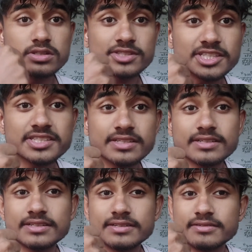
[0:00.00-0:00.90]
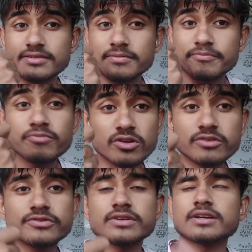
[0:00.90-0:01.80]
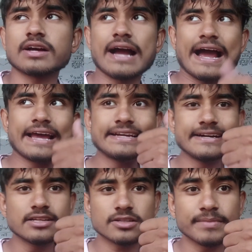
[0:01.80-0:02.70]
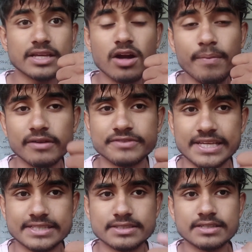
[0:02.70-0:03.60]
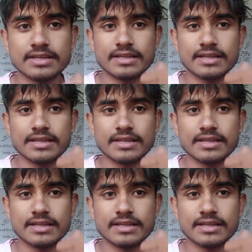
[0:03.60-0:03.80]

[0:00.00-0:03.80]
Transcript: such proof, I need something, couple of things.